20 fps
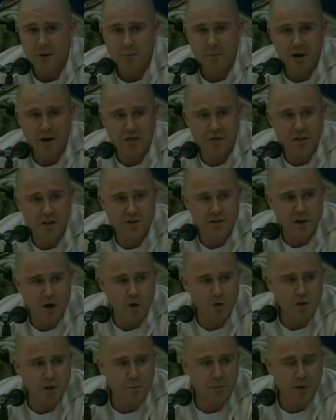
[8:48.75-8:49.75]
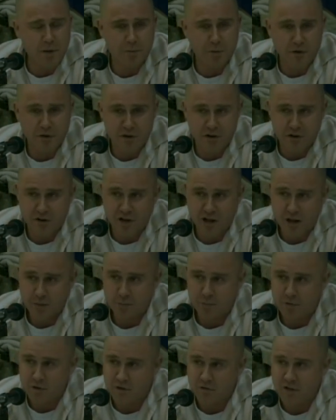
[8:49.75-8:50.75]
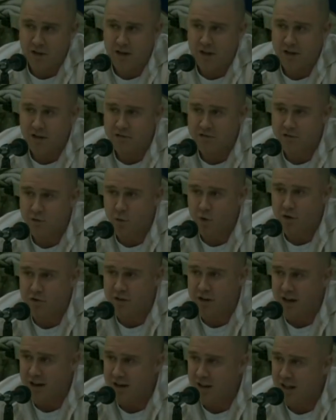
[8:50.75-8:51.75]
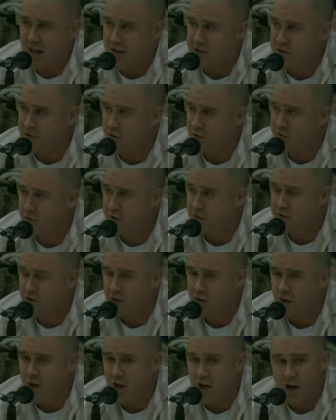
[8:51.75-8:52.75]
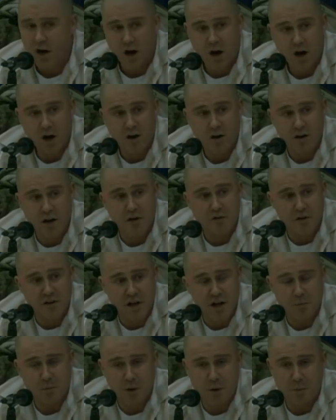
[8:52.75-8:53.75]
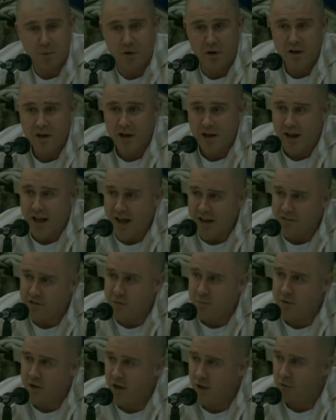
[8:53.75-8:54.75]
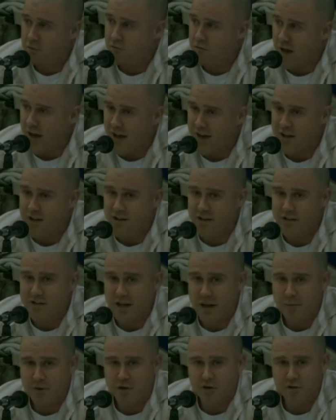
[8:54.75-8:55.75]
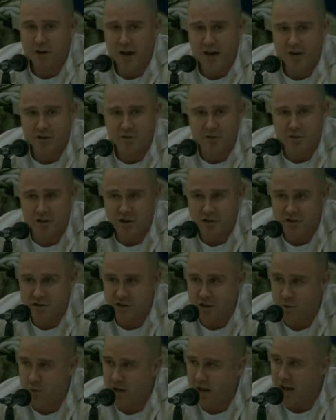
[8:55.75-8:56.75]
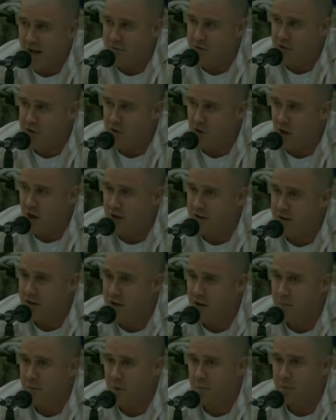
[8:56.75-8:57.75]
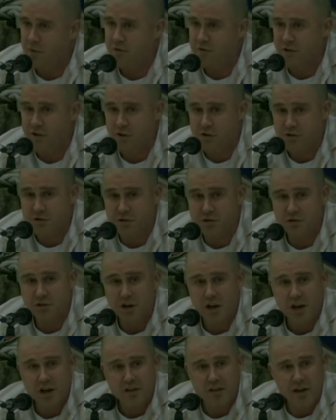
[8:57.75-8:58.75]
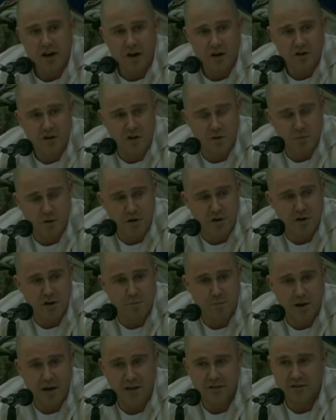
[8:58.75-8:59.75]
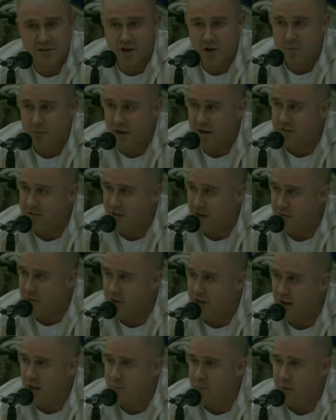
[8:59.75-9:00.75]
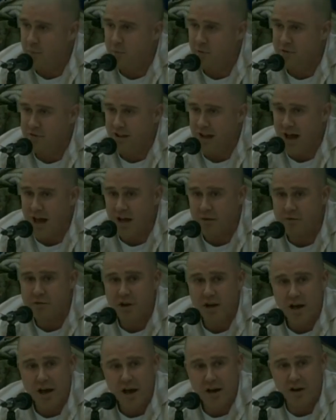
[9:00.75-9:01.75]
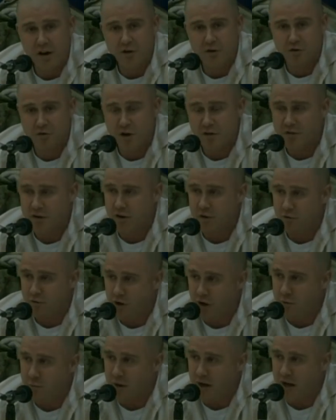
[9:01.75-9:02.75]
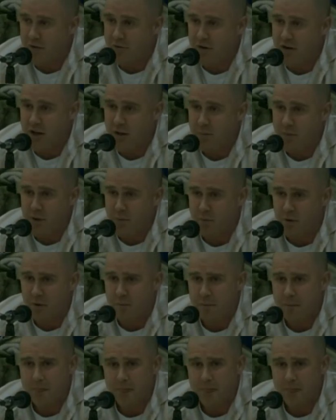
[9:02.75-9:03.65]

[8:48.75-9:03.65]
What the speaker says: But I think the only people that are capable of leading us towards an ecological future are everyday people. It has to be a radically democratic tradition that we have to draw on to come up with solutions that are community-based, that are based in everyday people's lives, and are driven and run by everyday people.